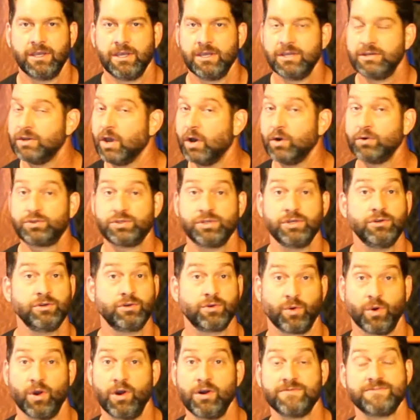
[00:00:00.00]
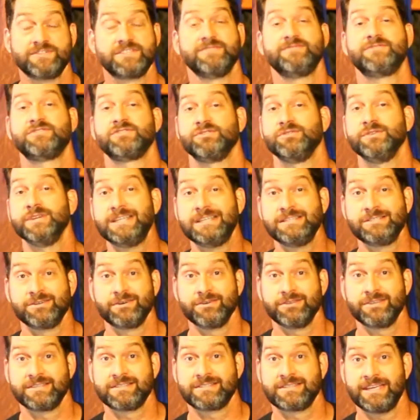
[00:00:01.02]
No two groves of trees are
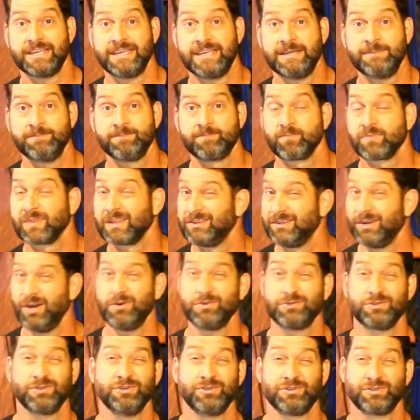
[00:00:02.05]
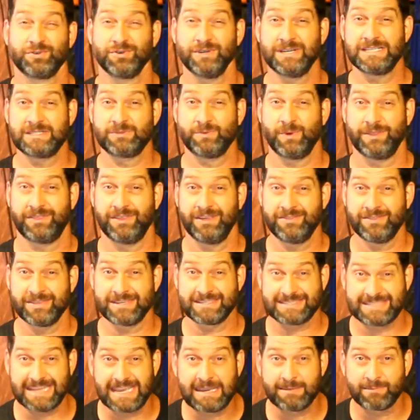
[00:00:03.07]
the same. No two trees within the
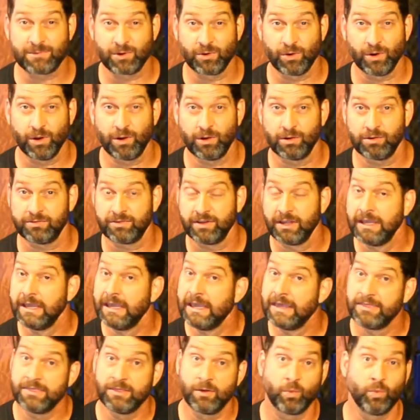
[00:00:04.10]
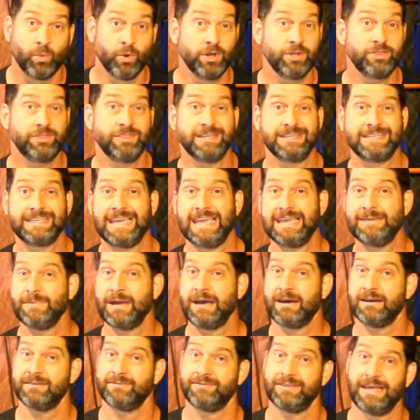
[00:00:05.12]
same grove. The wood that came
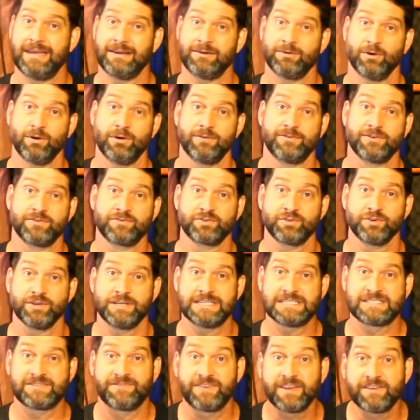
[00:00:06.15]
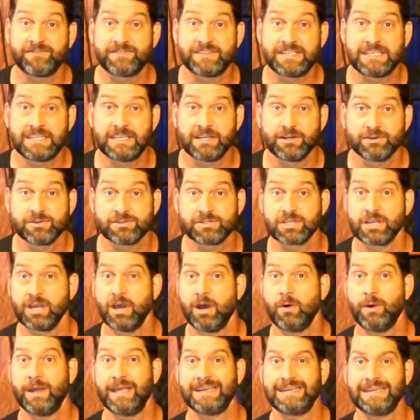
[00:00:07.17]
out of that grove of trees 50 years
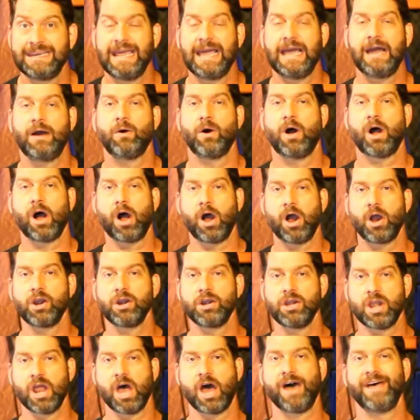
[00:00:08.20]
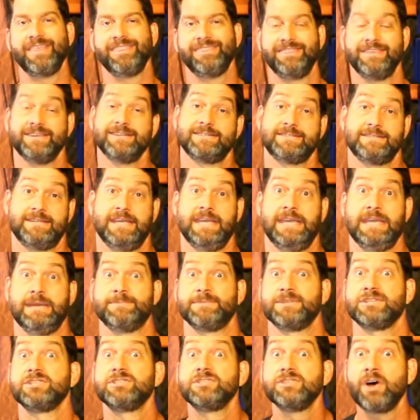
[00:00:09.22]
ago and now are not the same.
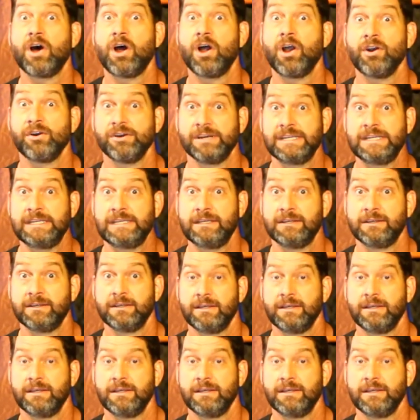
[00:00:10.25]
Sorry.